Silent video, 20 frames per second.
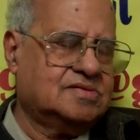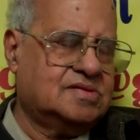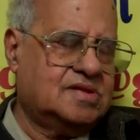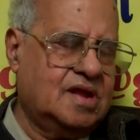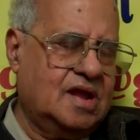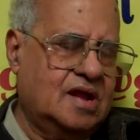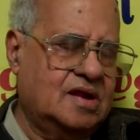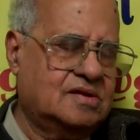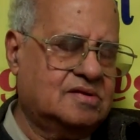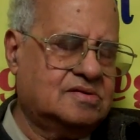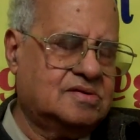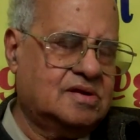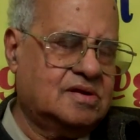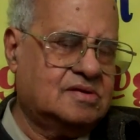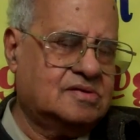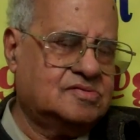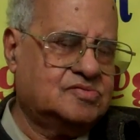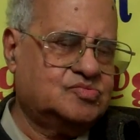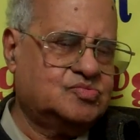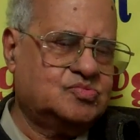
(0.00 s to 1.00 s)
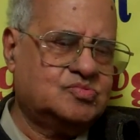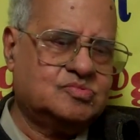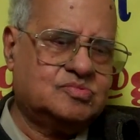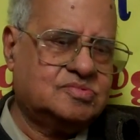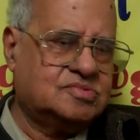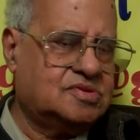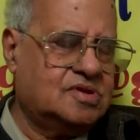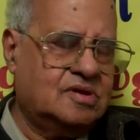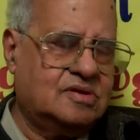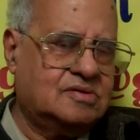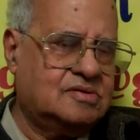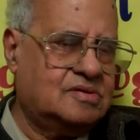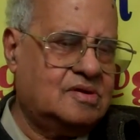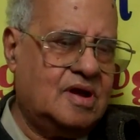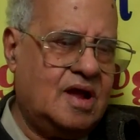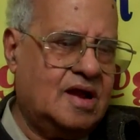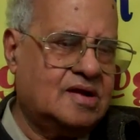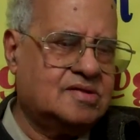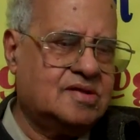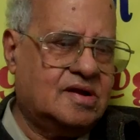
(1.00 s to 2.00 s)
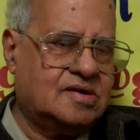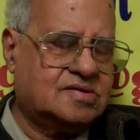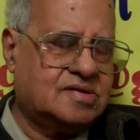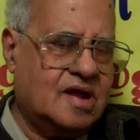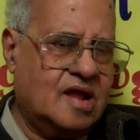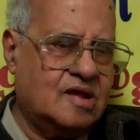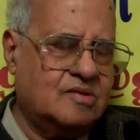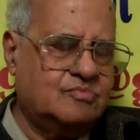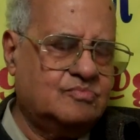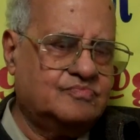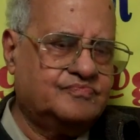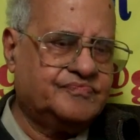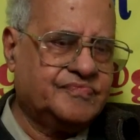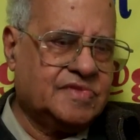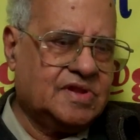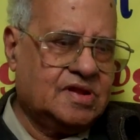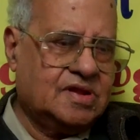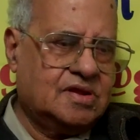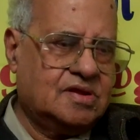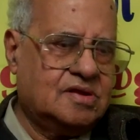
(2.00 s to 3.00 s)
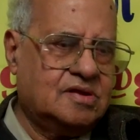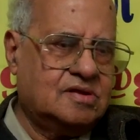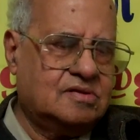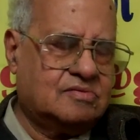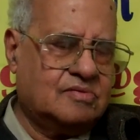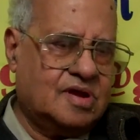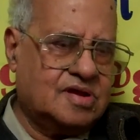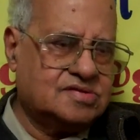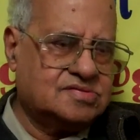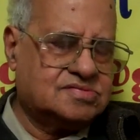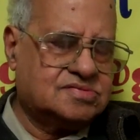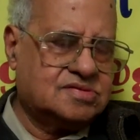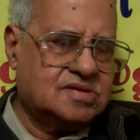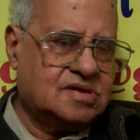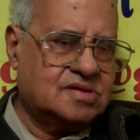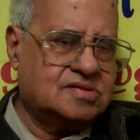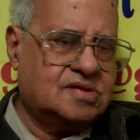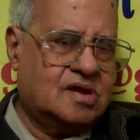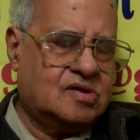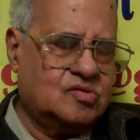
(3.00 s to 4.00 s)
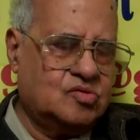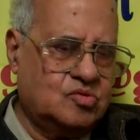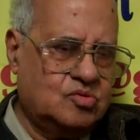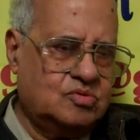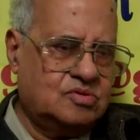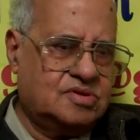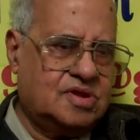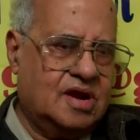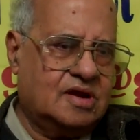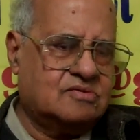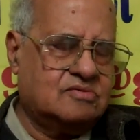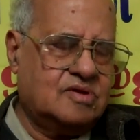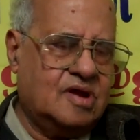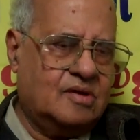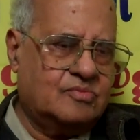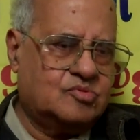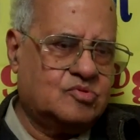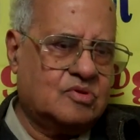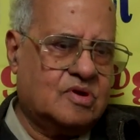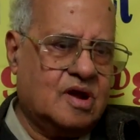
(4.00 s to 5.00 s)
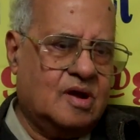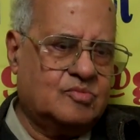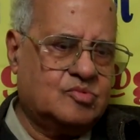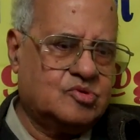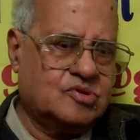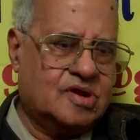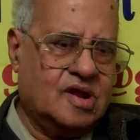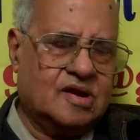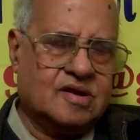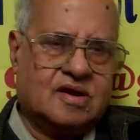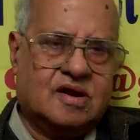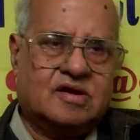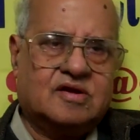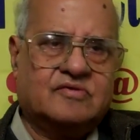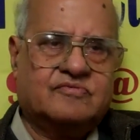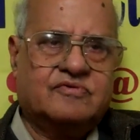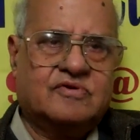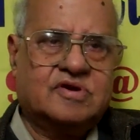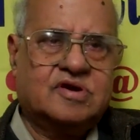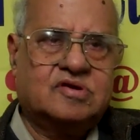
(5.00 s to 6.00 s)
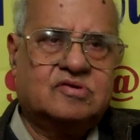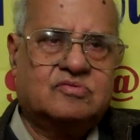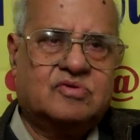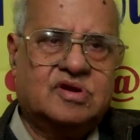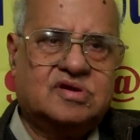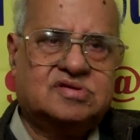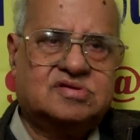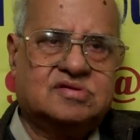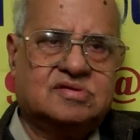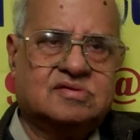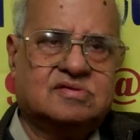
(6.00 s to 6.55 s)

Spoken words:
Then at that time, it was the rule that we have to come to Calcutta for education.